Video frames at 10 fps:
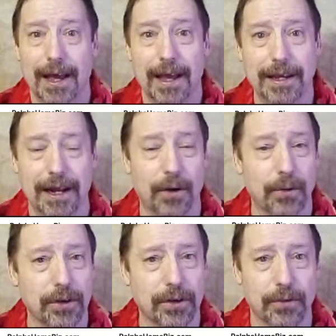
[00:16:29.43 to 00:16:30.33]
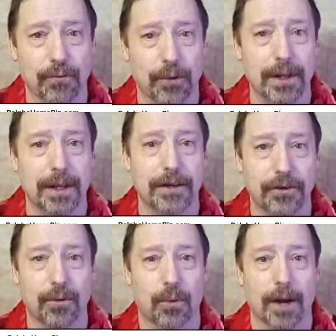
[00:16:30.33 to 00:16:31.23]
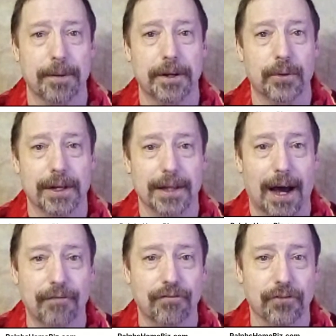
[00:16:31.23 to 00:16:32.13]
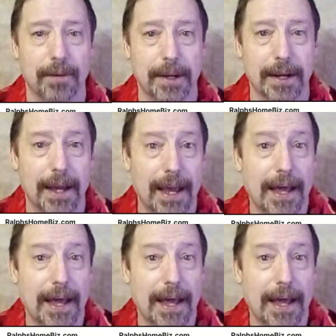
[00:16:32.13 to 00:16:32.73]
you really do want to be doing live streaming.